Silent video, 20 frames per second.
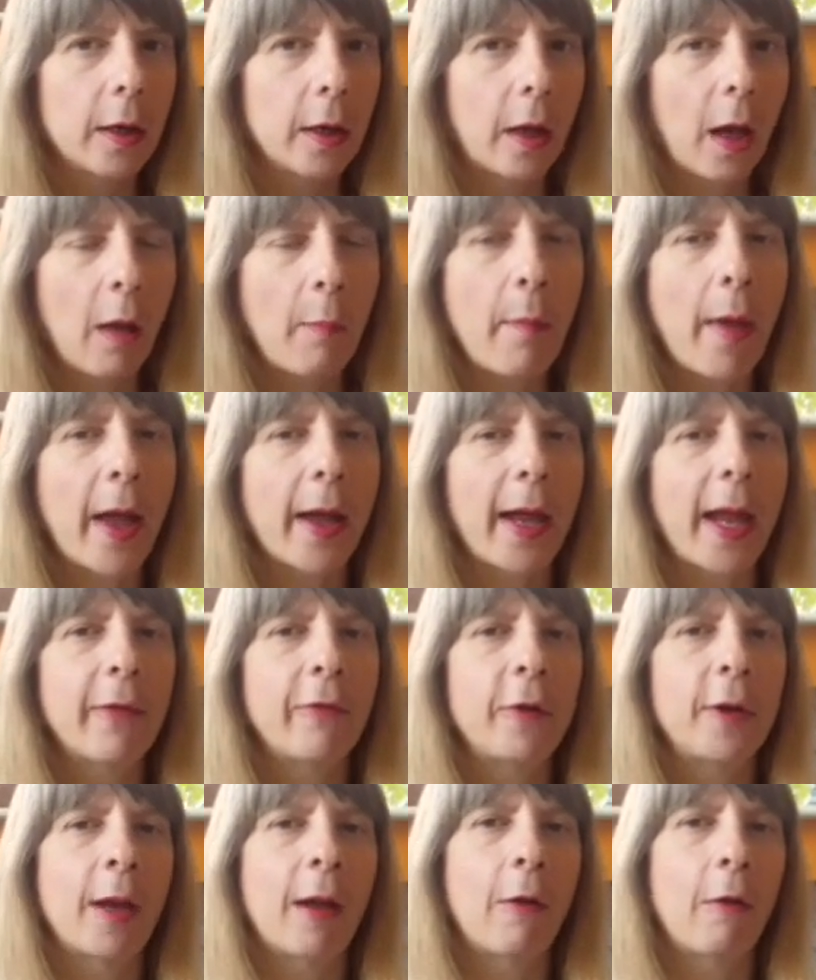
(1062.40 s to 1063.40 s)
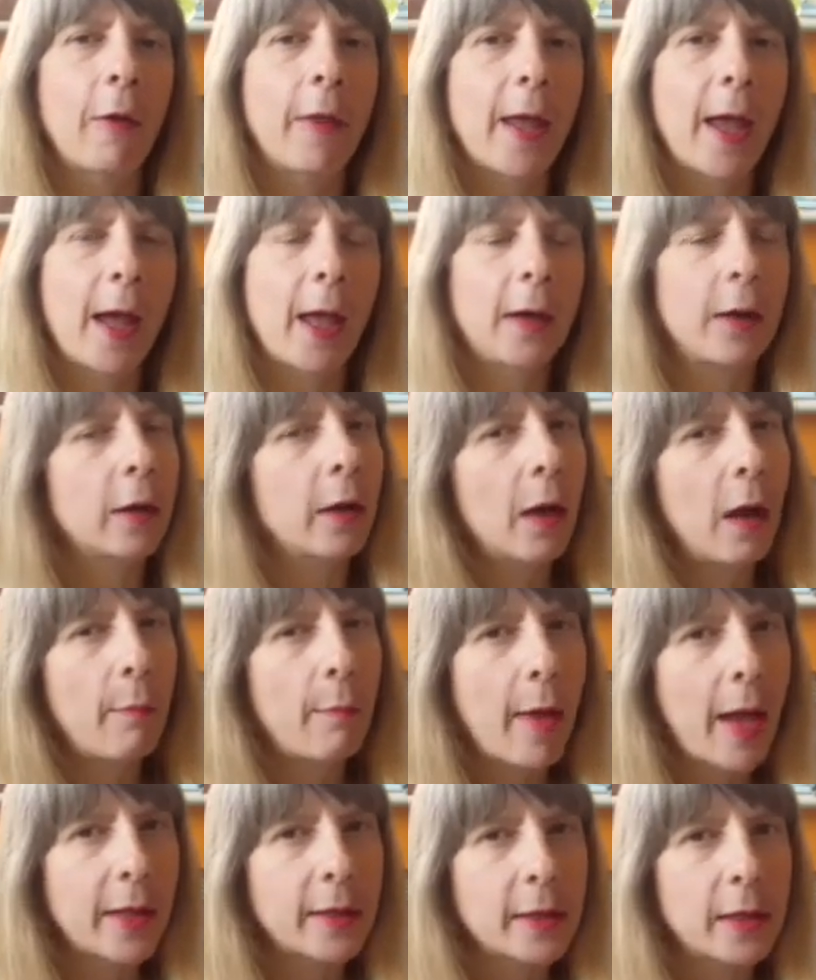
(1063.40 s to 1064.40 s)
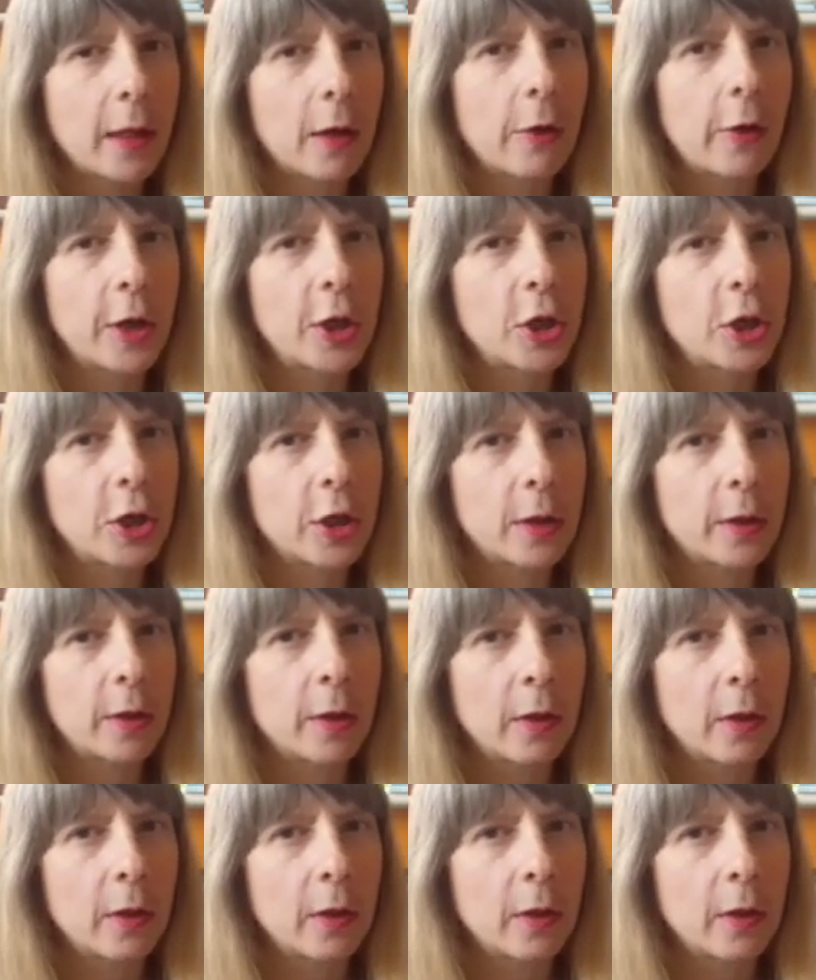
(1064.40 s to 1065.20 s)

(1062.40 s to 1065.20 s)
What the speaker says: Come back every now and then and come back to that question.